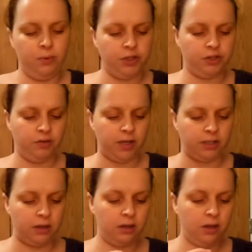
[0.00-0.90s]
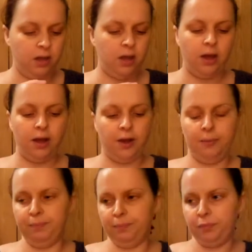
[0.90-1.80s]
moisturiser
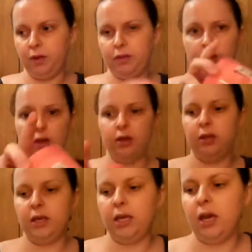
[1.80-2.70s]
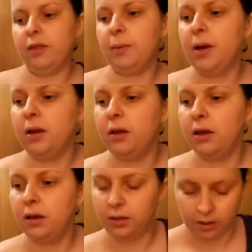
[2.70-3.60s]
than the other one
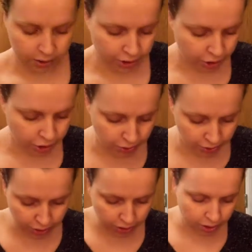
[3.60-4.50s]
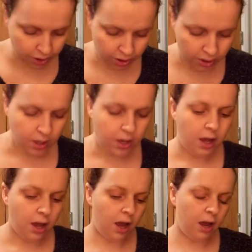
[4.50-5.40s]
that I just showed you.
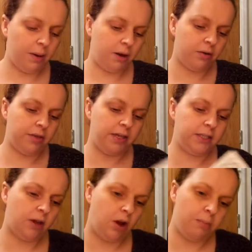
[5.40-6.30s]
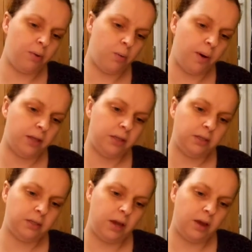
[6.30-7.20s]
I got these sample
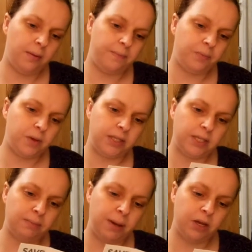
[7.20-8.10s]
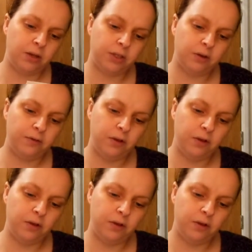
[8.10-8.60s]
ones. This is Make Yourself